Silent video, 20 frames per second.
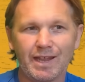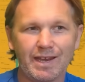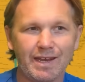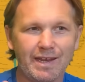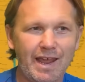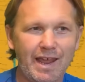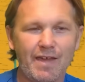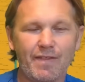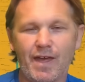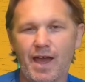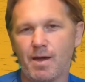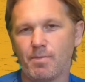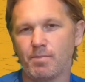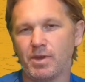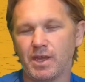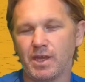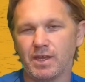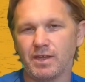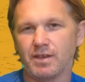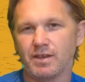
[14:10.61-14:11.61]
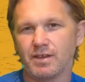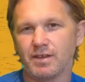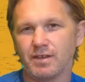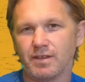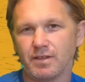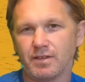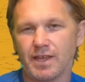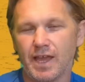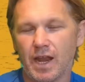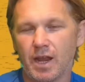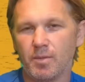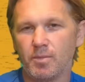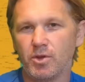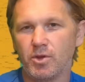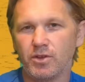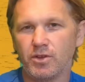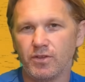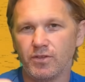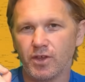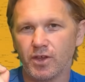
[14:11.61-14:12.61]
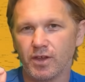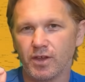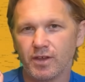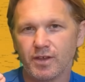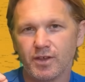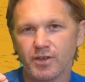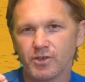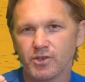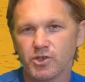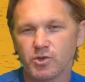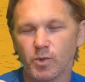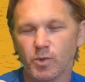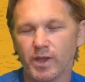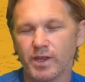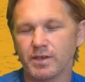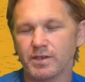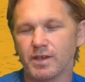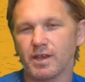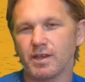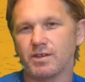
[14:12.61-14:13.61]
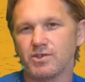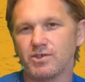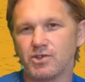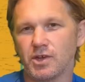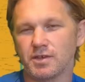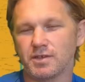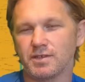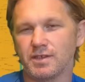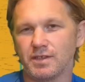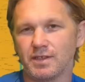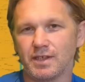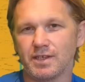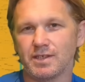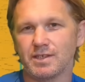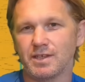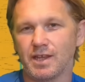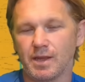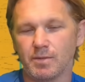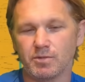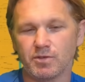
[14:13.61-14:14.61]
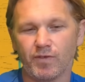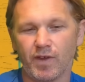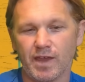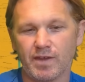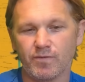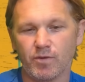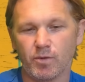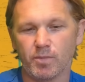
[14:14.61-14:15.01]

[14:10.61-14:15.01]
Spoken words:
let that be the element that swings it just in this team's favour,